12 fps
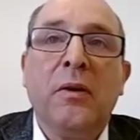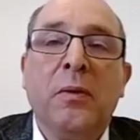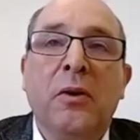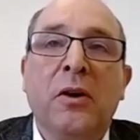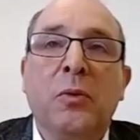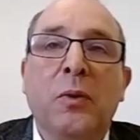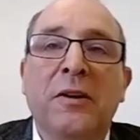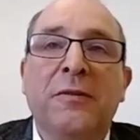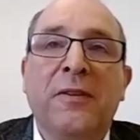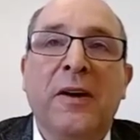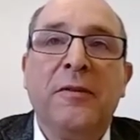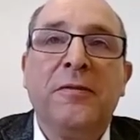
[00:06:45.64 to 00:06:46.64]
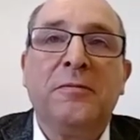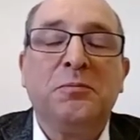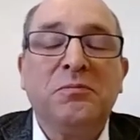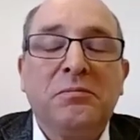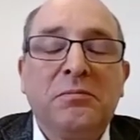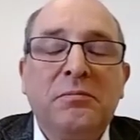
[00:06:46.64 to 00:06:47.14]
Doc 25,
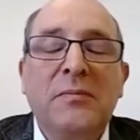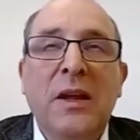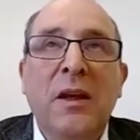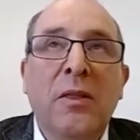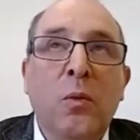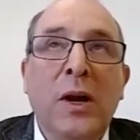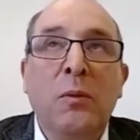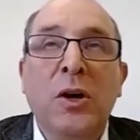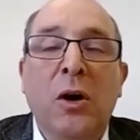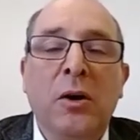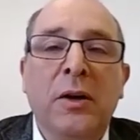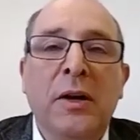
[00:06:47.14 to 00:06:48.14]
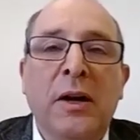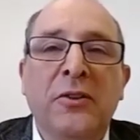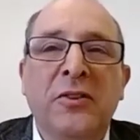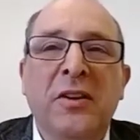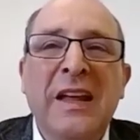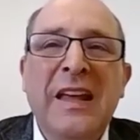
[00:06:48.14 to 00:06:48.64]
the way we
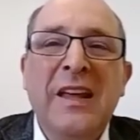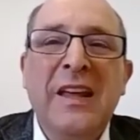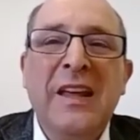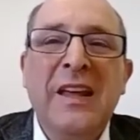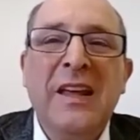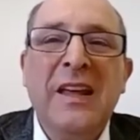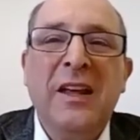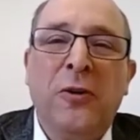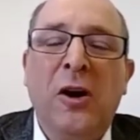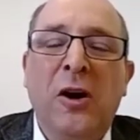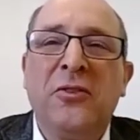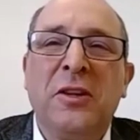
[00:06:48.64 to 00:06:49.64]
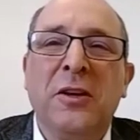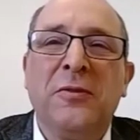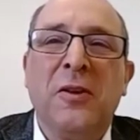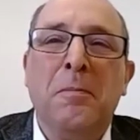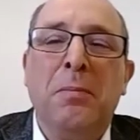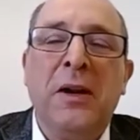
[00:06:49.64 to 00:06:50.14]
organized it, is to first
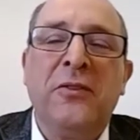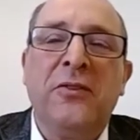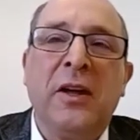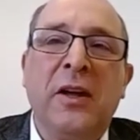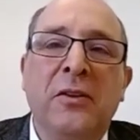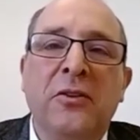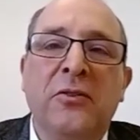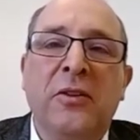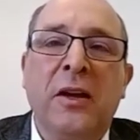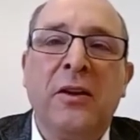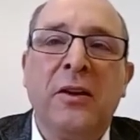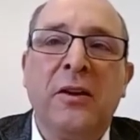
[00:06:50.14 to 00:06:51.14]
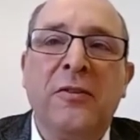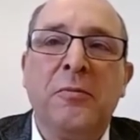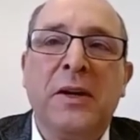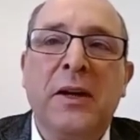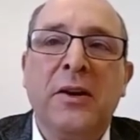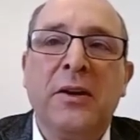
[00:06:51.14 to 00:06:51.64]
give a basic understanding of
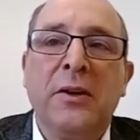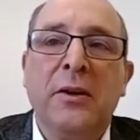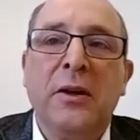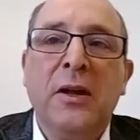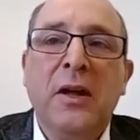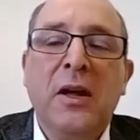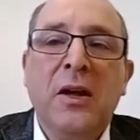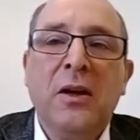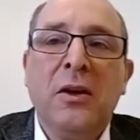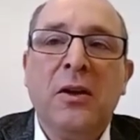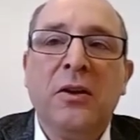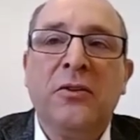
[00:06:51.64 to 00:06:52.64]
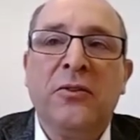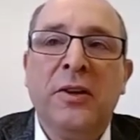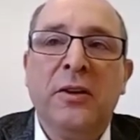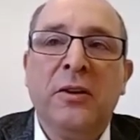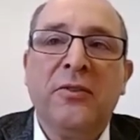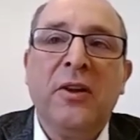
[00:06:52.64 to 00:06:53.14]
mechanical
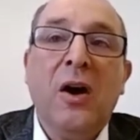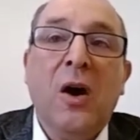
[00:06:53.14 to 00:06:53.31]
seals.